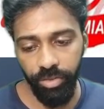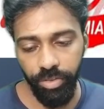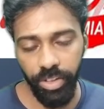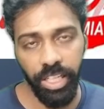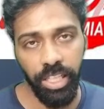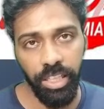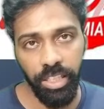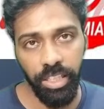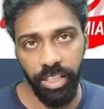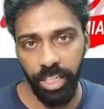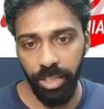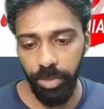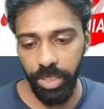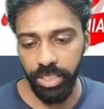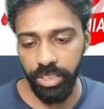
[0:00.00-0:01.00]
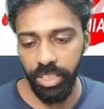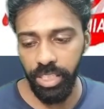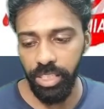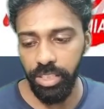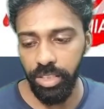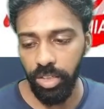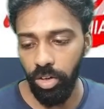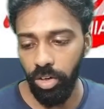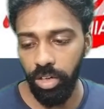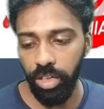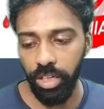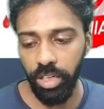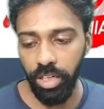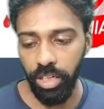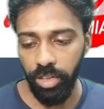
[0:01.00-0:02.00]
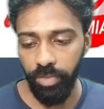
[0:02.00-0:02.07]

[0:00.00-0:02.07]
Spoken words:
healthy red blood cells, or